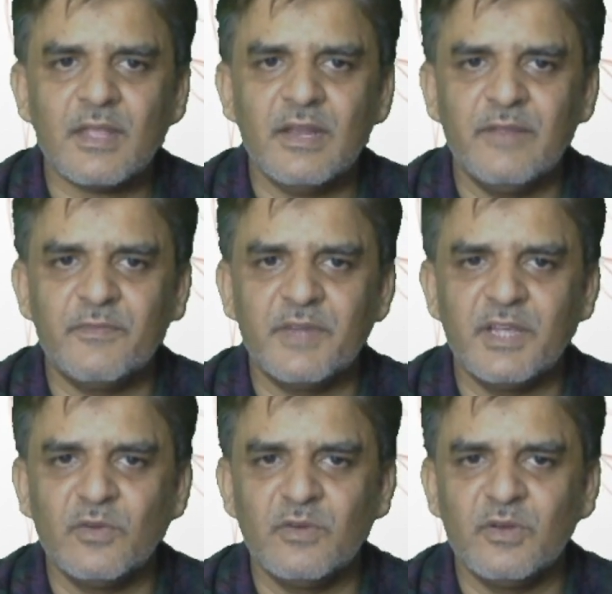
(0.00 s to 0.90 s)
lifting
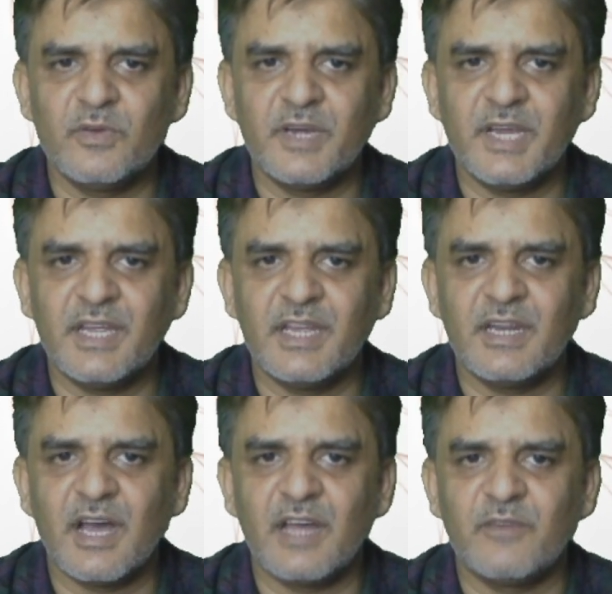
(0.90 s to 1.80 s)
or lowering in
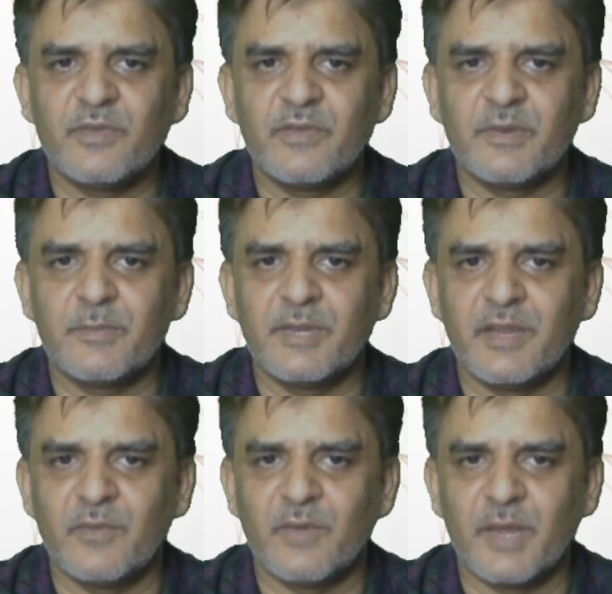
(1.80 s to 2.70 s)
unfavorable
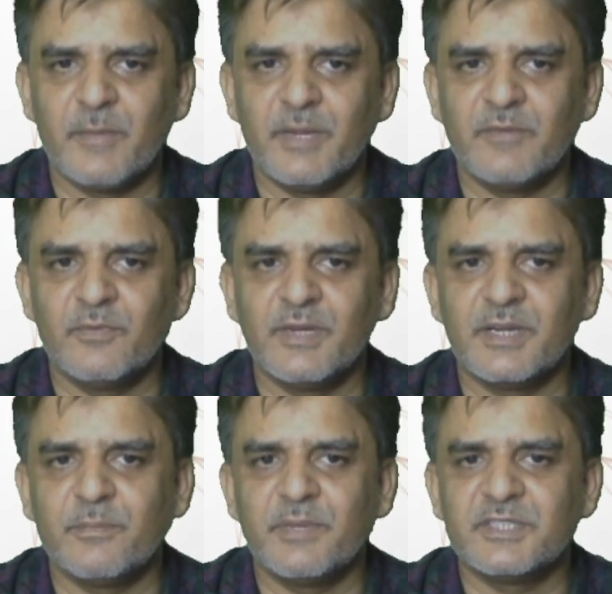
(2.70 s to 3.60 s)
environment, when
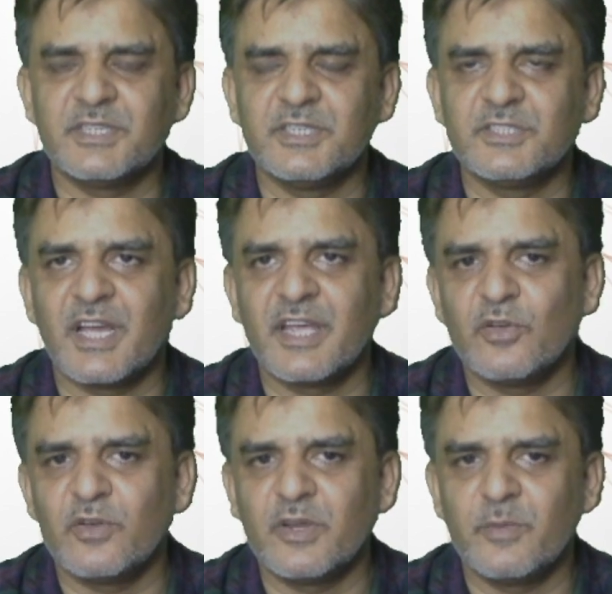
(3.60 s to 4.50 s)
temperature is high
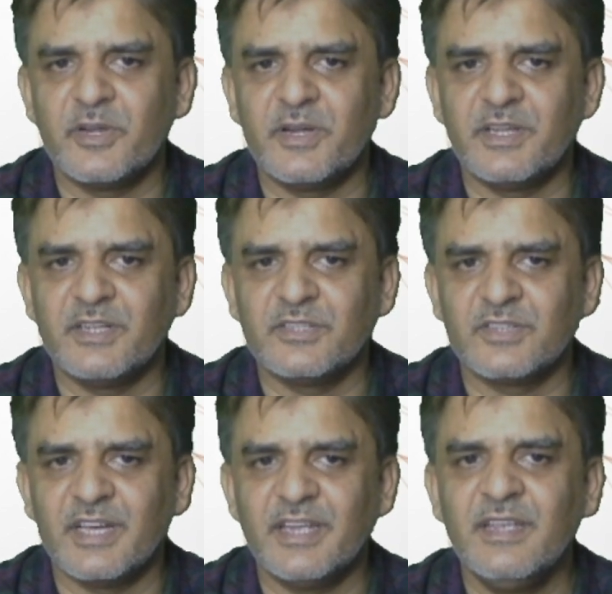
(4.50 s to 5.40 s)
or humidity is
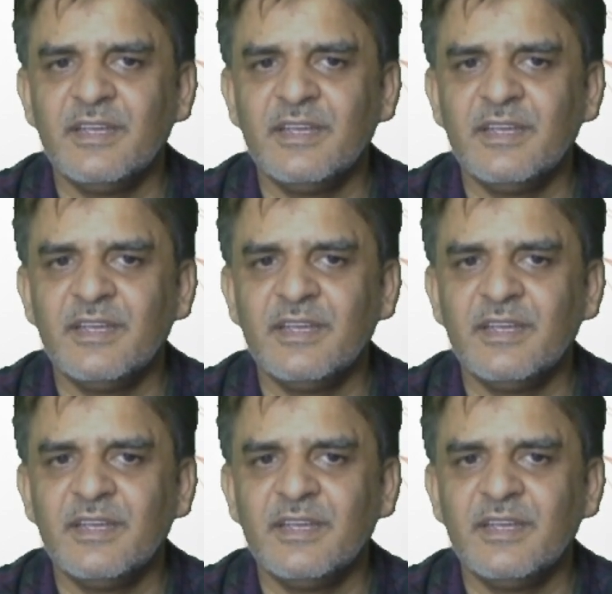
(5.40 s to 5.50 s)
high,